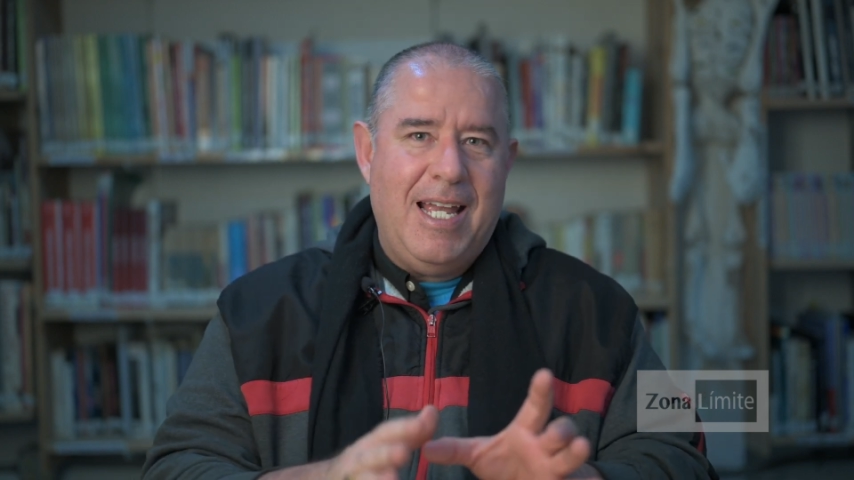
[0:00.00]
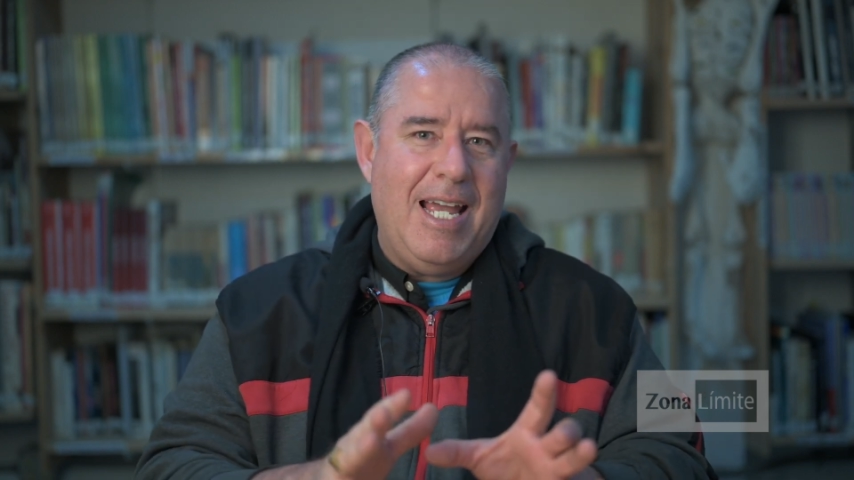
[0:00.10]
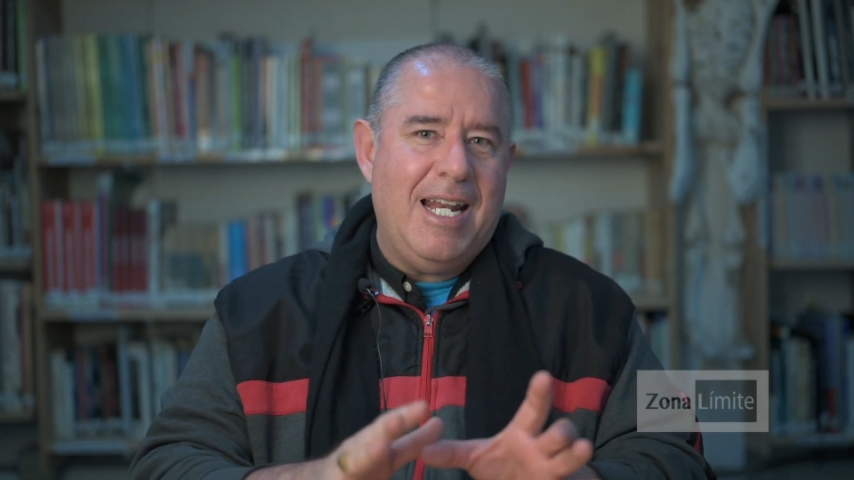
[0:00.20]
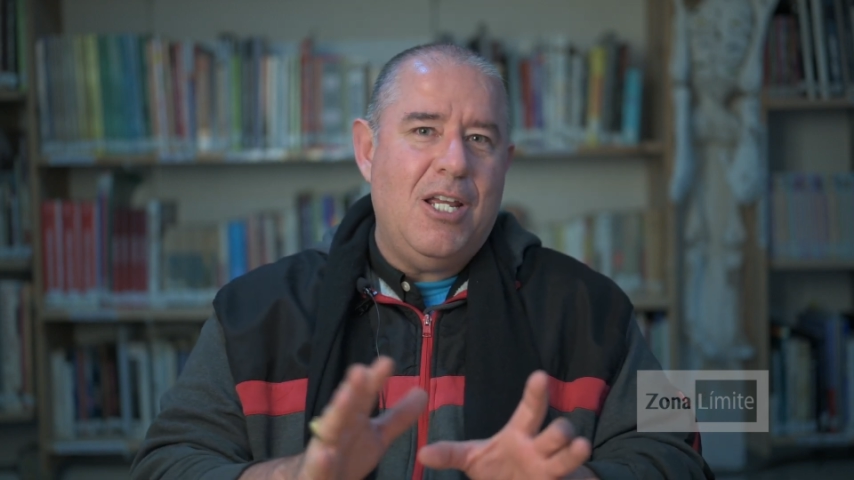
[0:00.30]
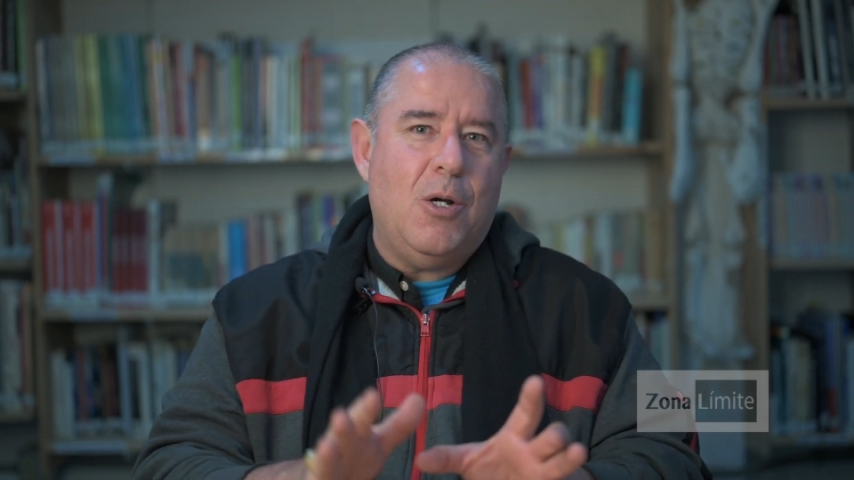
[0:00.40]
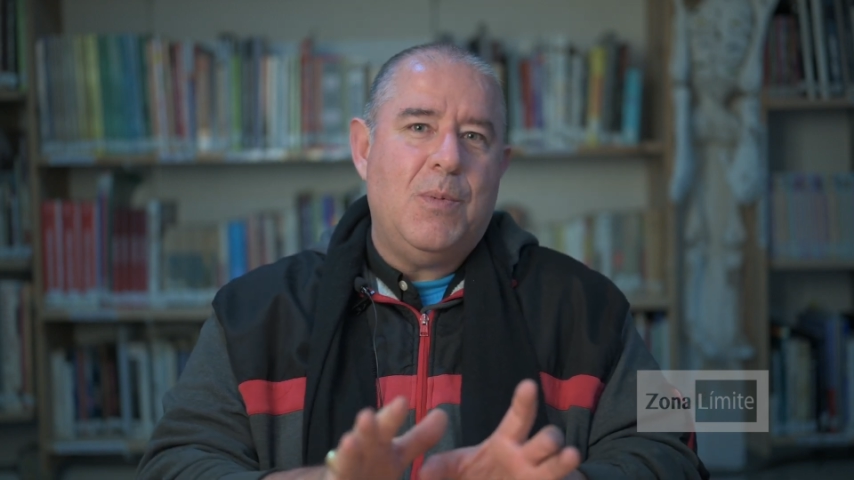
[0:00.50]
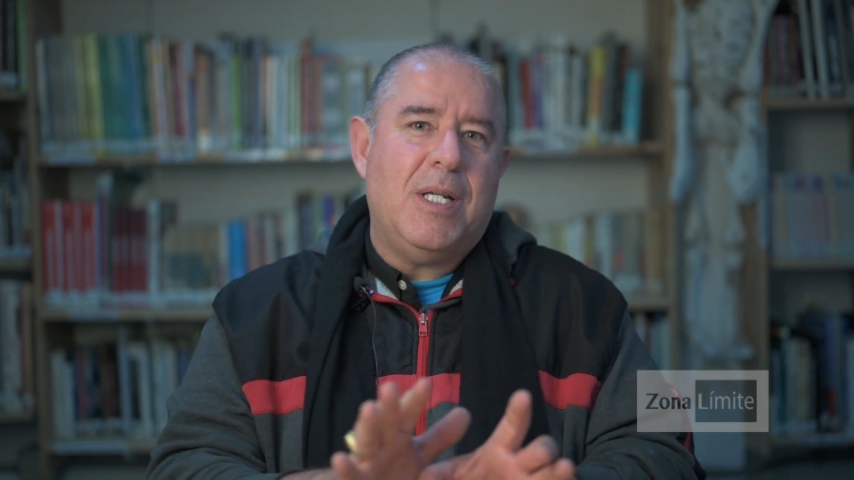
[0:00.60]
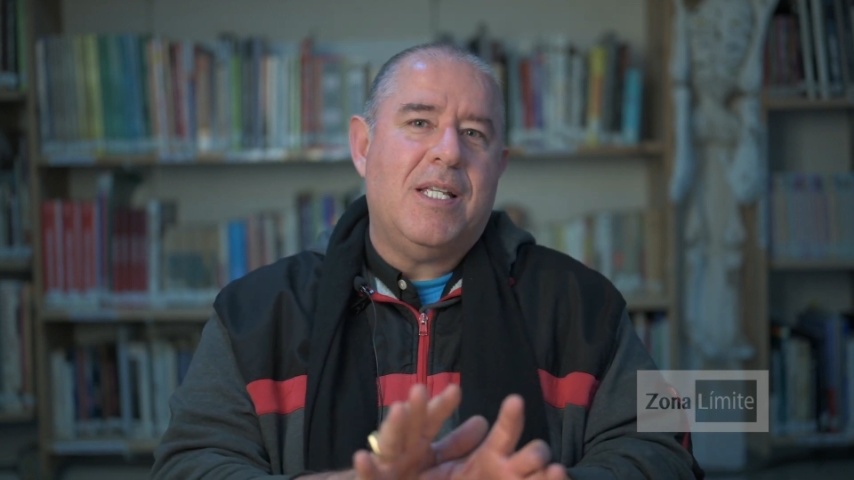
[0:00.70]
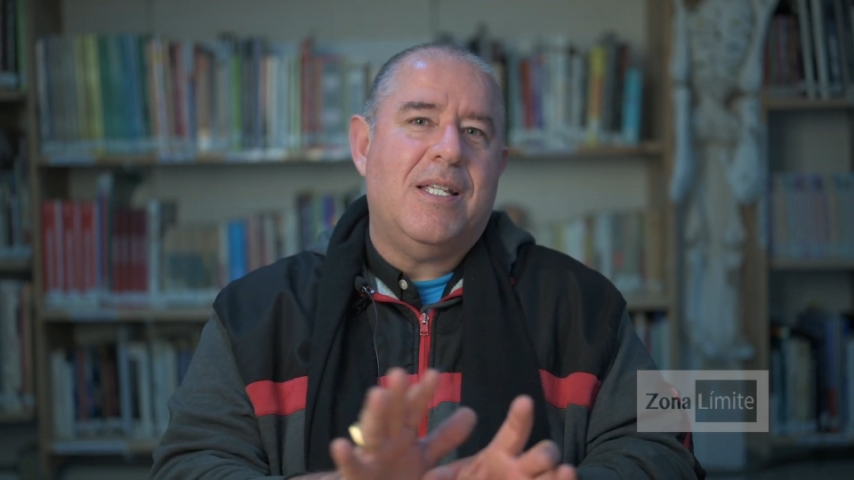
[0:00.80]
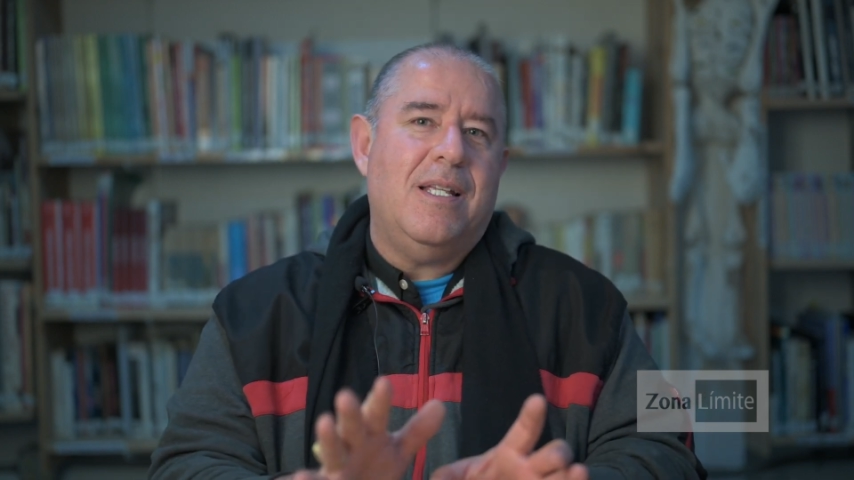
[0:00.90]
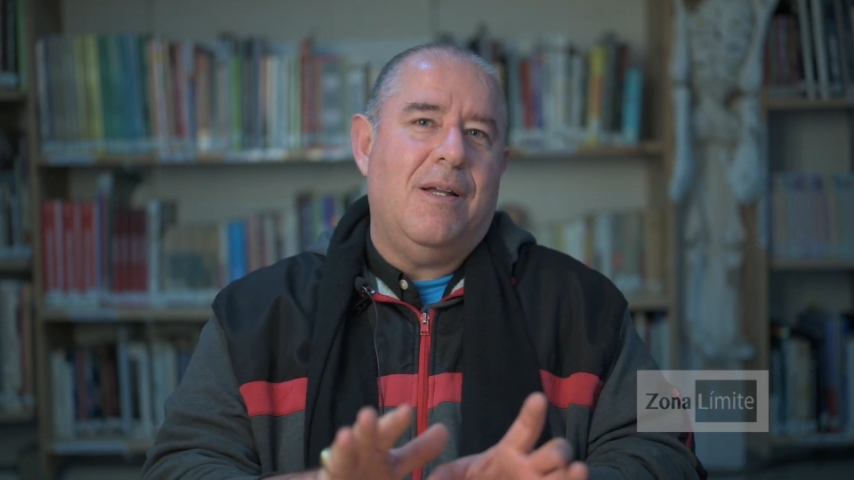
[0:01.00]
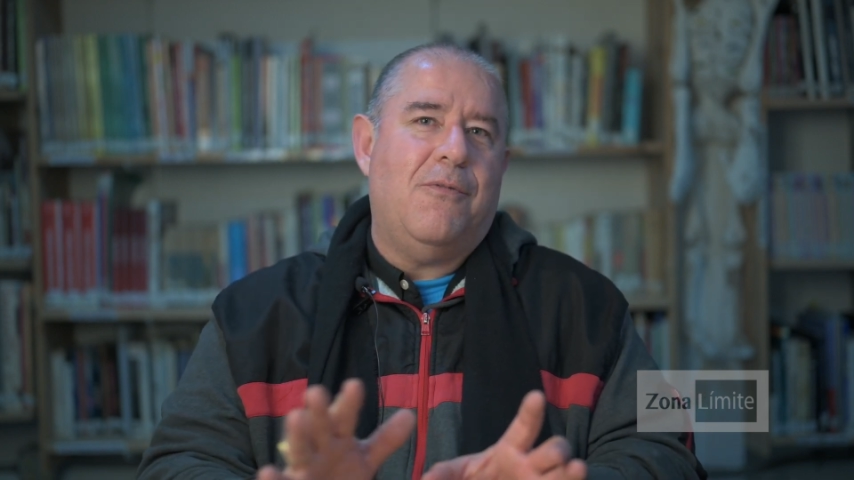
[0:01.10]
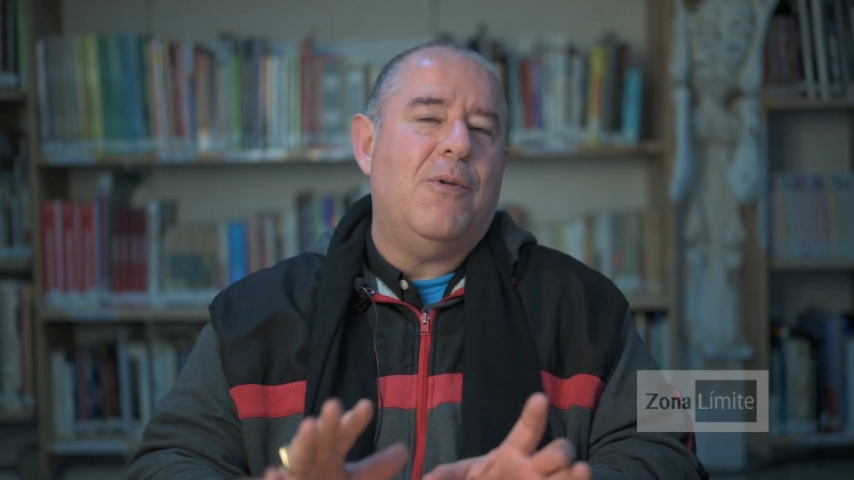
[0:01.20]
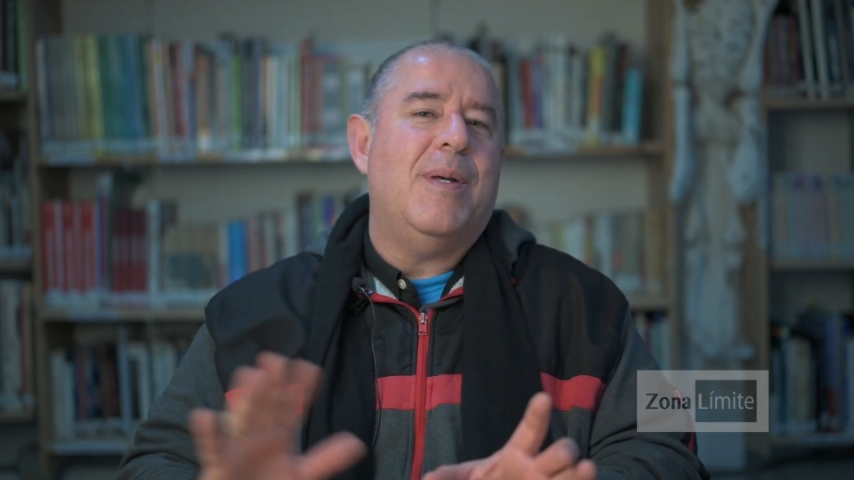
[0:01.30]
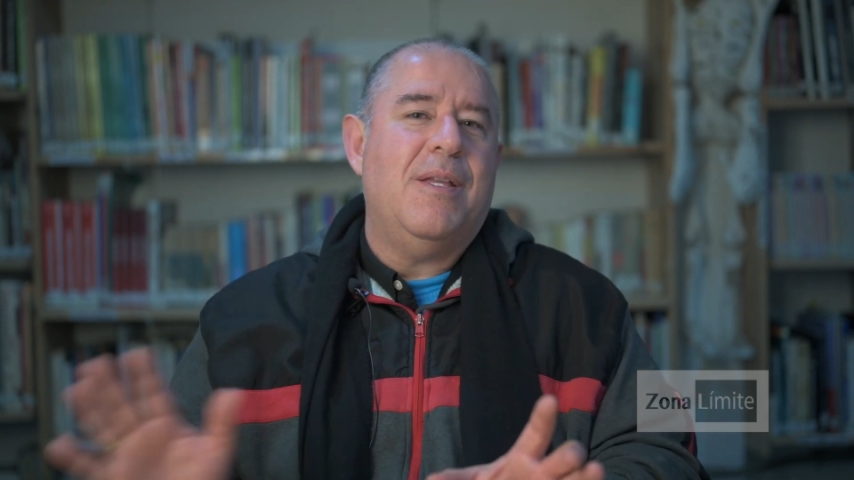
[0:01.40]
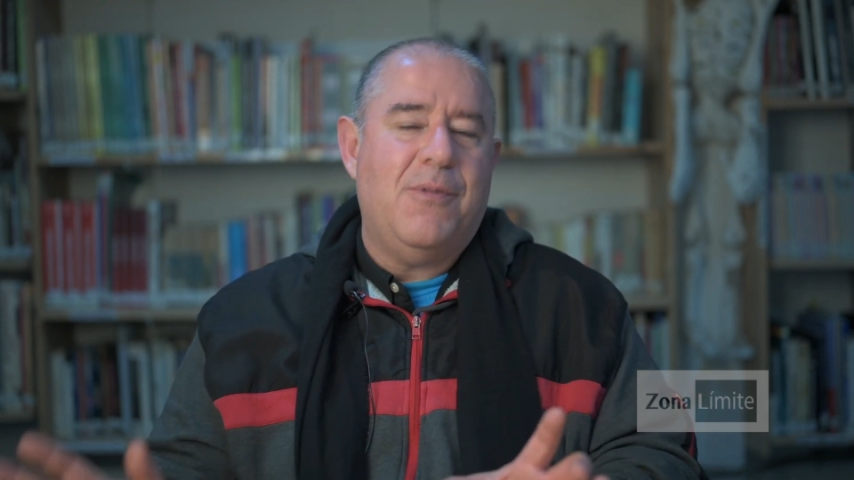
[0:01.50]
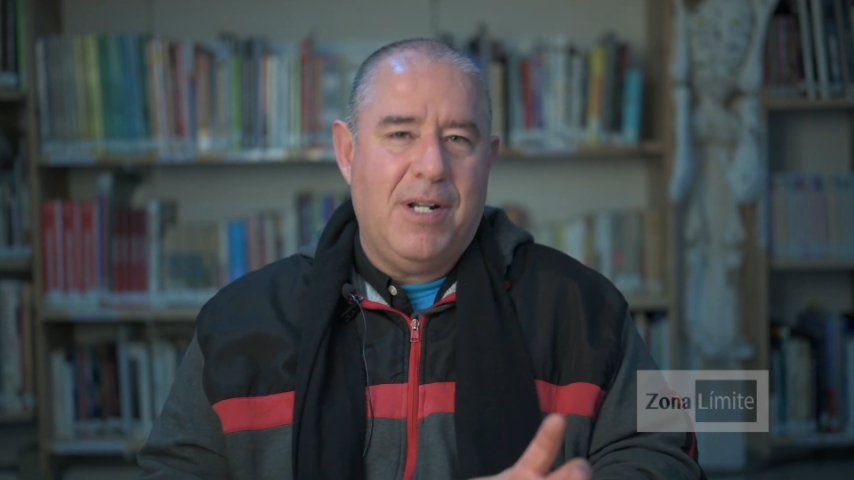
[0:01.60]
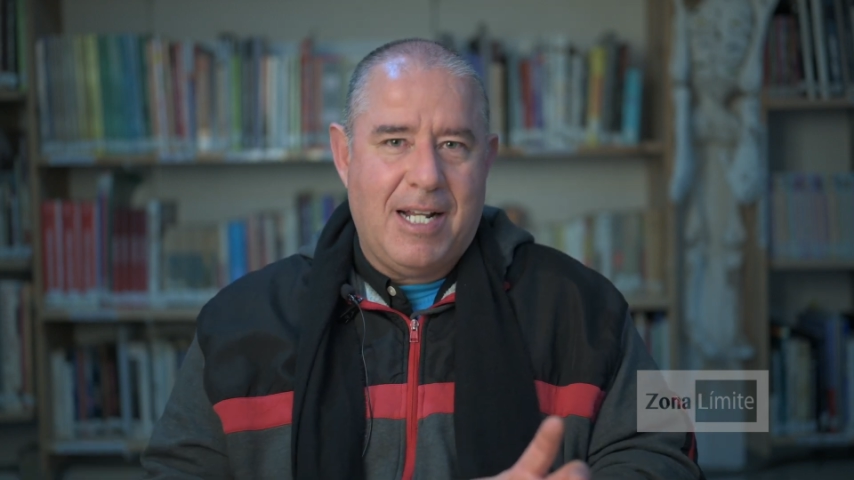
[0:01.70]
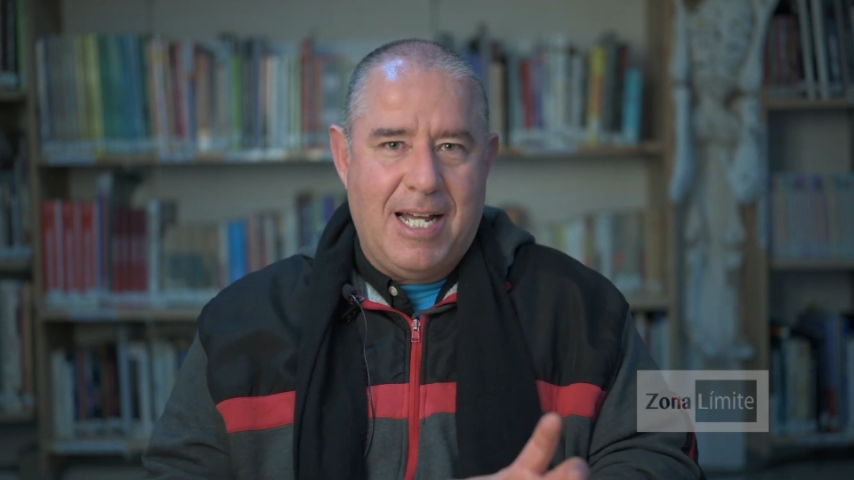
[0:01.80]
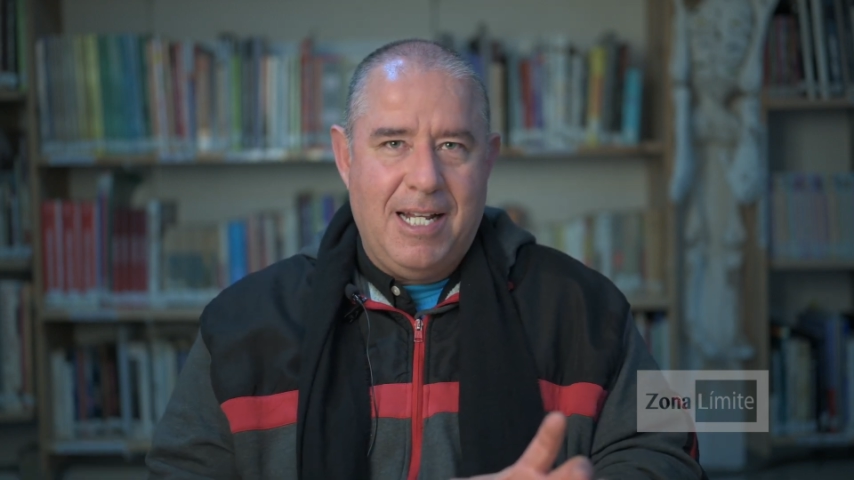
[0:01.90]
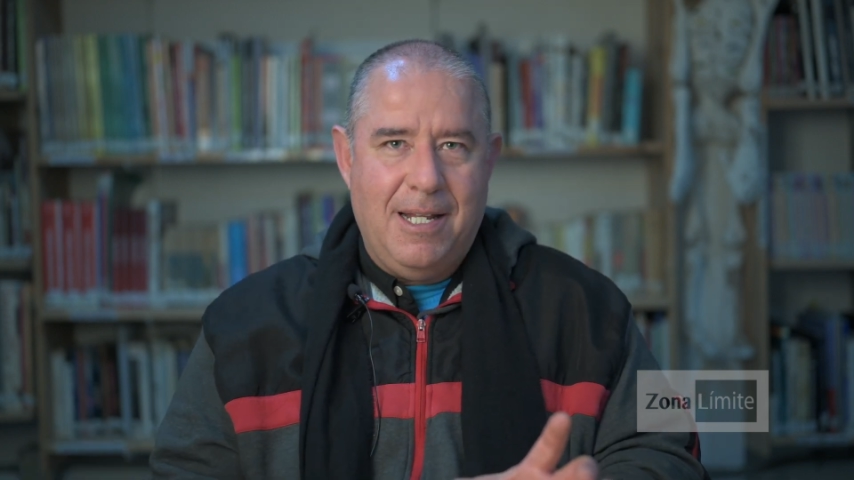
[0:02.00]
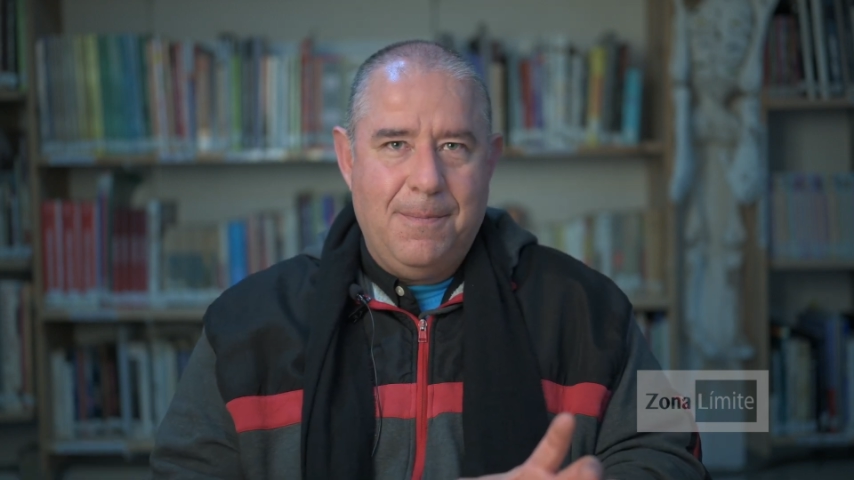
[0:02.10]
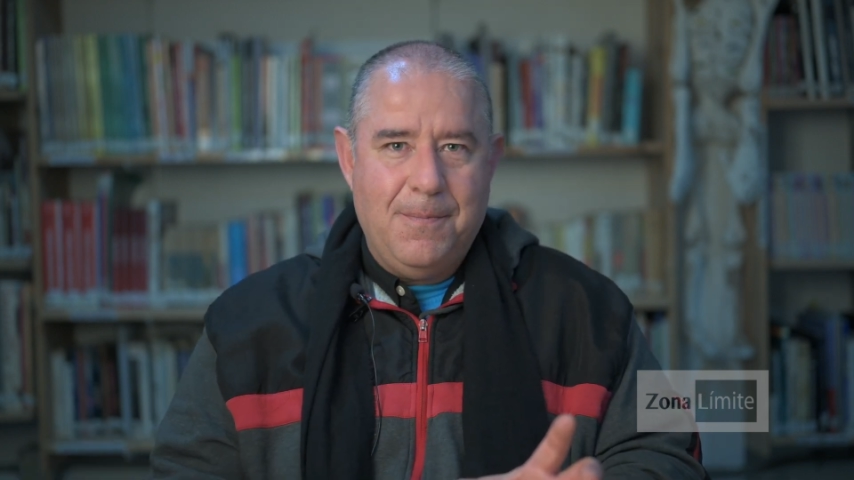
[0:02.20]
any objects from a different kind.